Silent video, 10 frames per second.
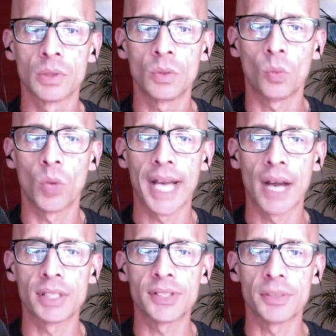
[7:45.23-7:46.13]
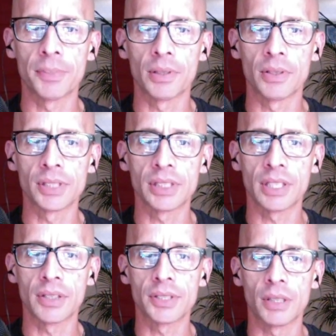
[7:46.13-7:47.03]
1 hour till the polls
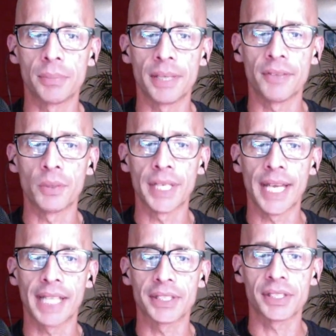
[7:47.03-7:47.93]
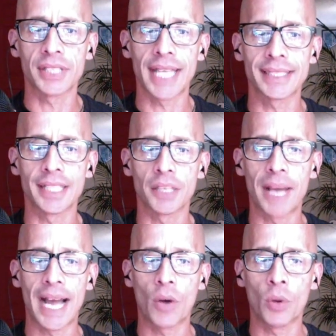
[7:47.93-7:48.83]
close. Hope everyone exercised their
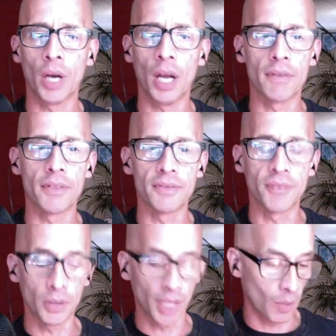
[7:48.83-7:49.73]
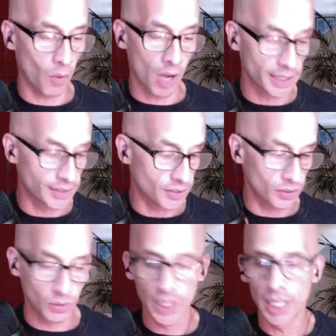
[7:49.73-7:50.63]
power of the vote. I wanted
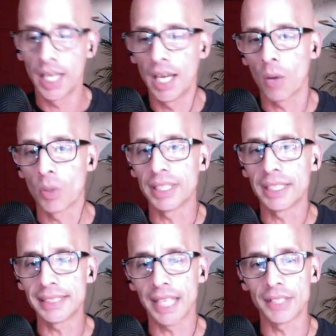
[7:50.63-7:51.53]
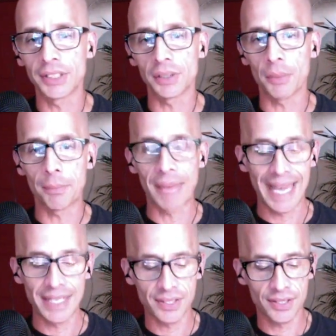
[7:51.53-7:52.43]
to touch
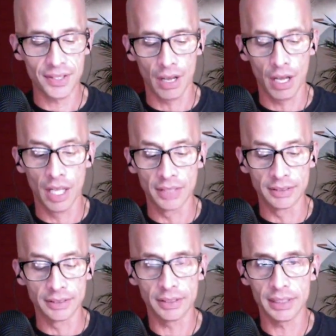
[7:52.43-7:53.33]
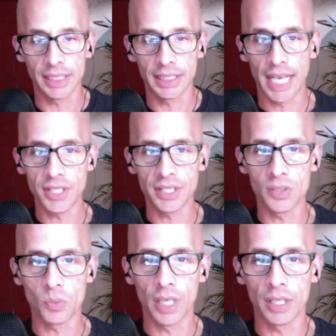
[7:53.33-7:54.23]
base on the election
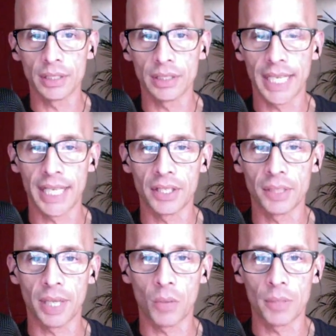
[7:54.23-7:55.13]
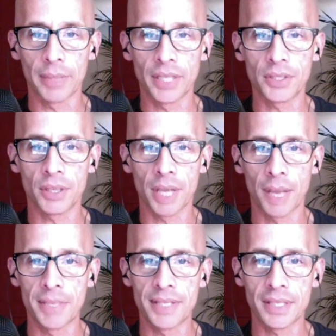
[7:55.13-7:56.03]
as well later, but I want to make sure I'm not
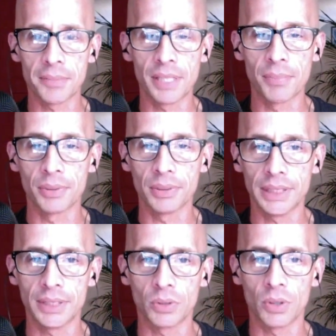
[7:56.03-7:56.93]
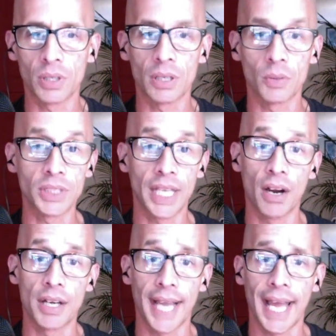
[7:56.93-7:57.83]
missing people in the roll call, which I
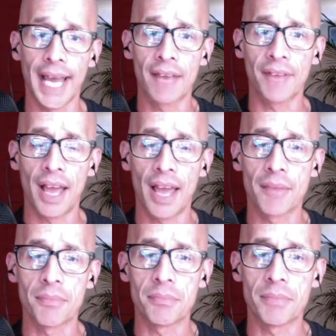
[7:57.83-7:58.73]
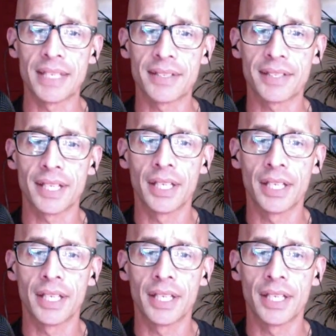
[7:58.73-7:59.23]
already have. I missed